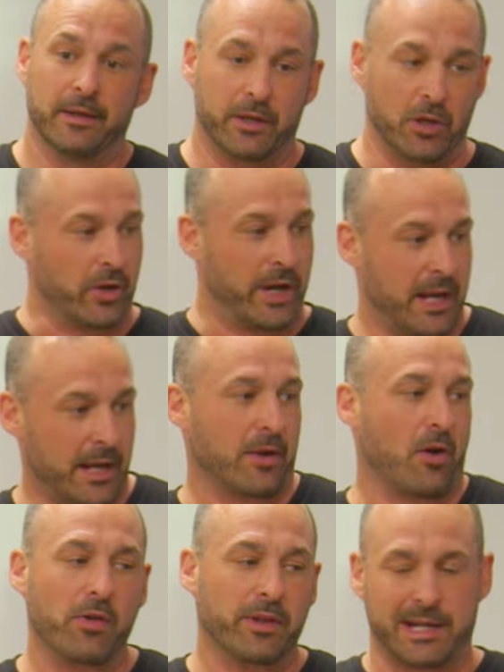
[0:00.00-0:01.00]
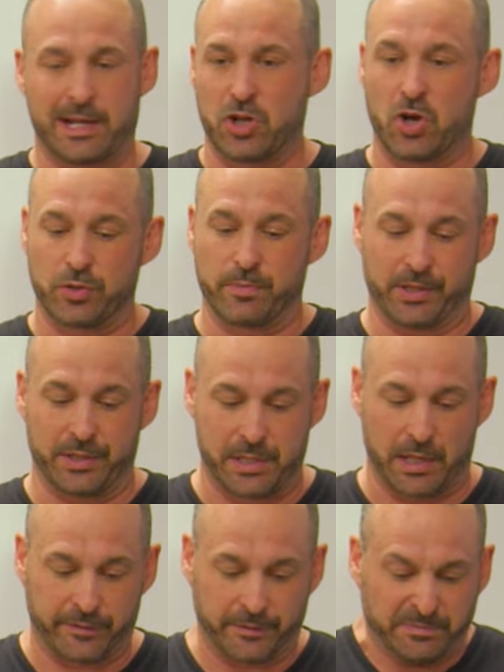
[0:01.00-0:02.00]
you know, hitting all the, and I talk to him about this
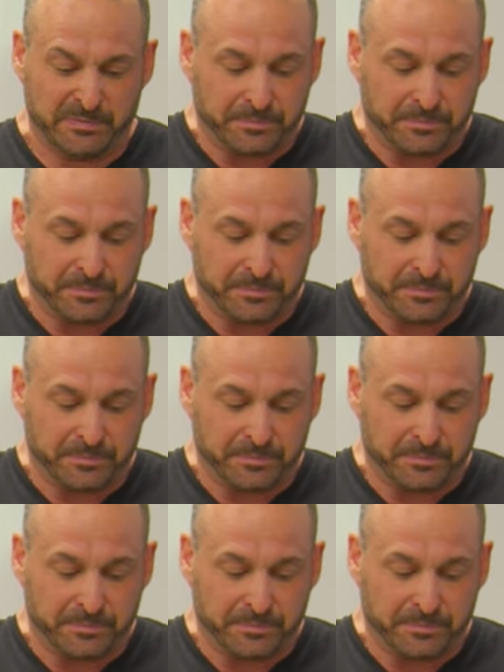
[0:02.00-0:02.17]
stuff.